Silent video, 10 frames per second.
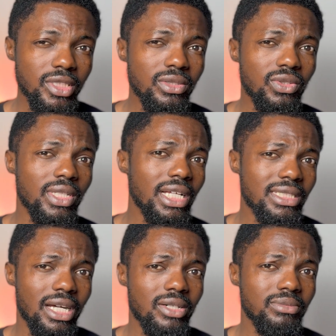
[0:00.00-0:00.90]
So that's
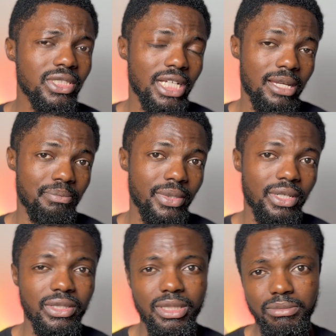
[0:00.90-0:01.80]
how much I
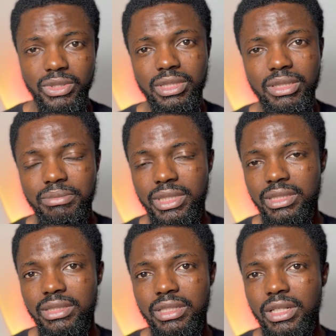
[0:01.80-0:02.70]
pay on a monthly
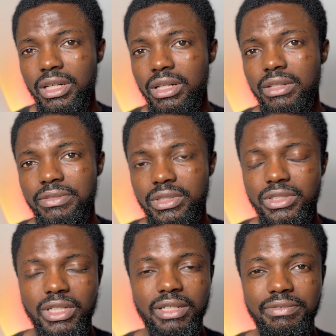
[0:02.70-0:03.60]
basis,
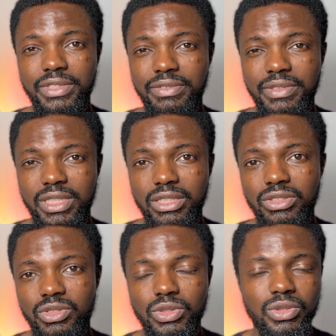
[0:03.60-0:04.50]

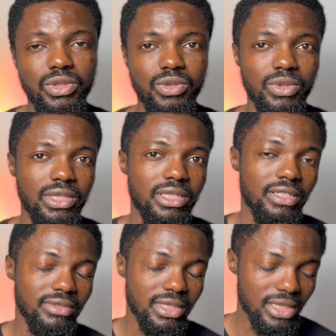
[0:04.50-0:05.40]

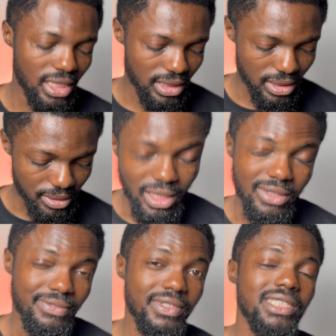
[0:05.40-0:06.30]
€415.27. Now,
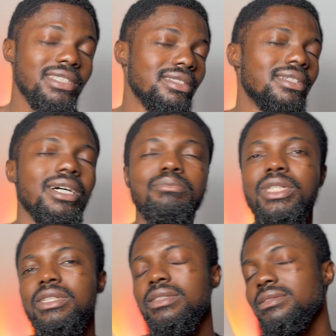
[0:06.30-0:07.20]
feeding, I
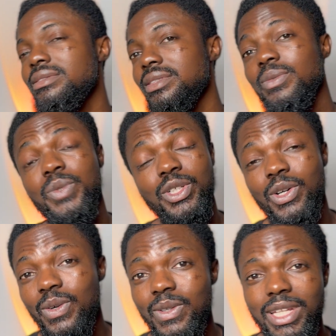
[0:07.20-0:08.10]
mean, we
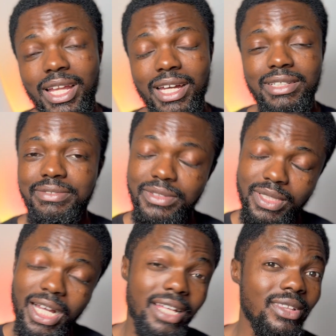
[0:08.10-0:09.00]
all like food.
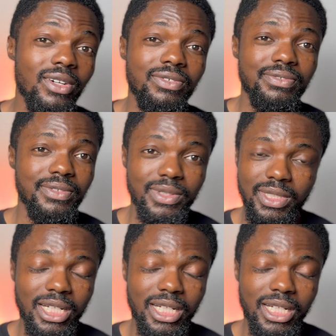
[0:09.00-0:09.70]
I love food.